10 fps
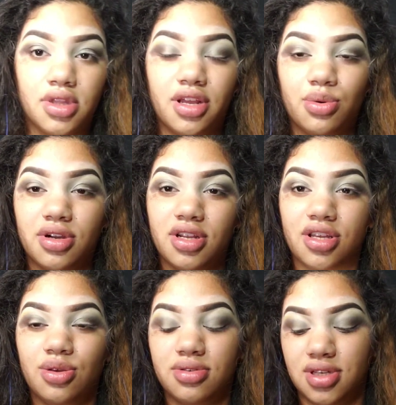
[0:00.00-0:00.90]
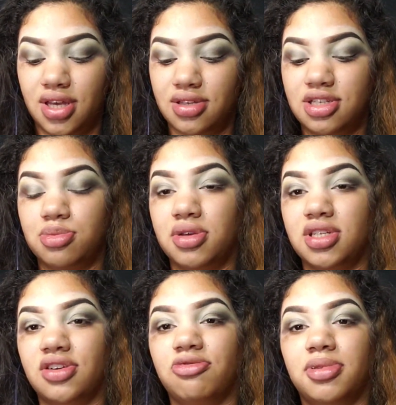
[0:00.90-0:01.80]
Then we're going to use a
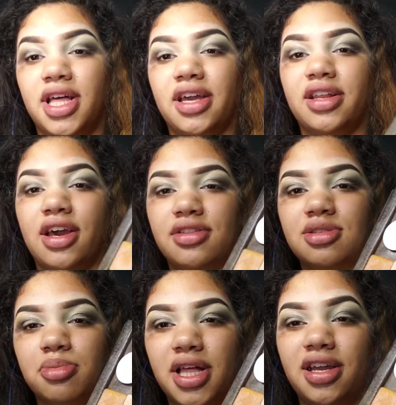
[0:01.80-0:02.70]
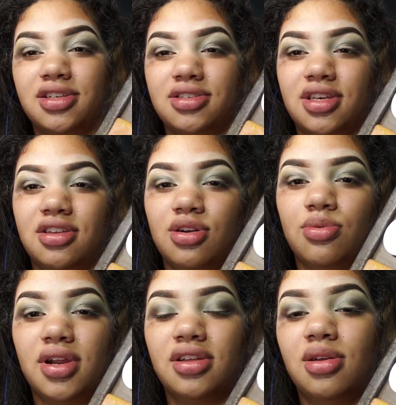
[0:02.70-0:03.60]
smidge of black. Now this black just ain't no
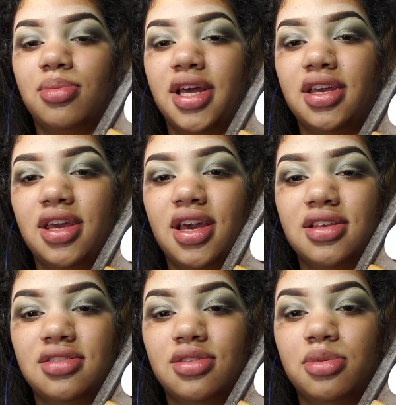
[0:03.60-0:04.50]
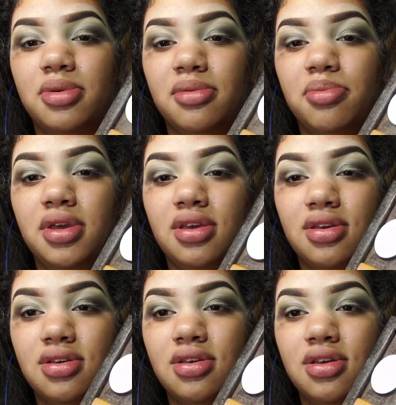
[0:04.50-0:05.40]
regular black. It has a little bit of
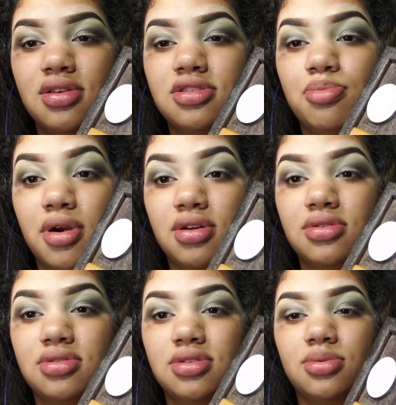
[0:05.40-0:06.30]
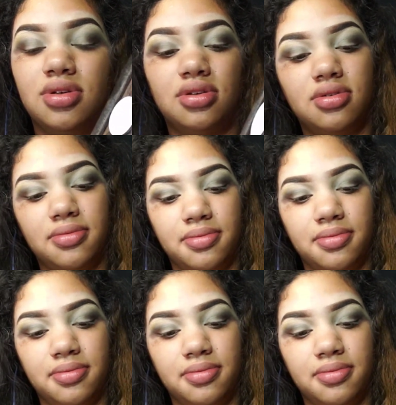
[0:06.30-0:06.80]
pink sparkles to it.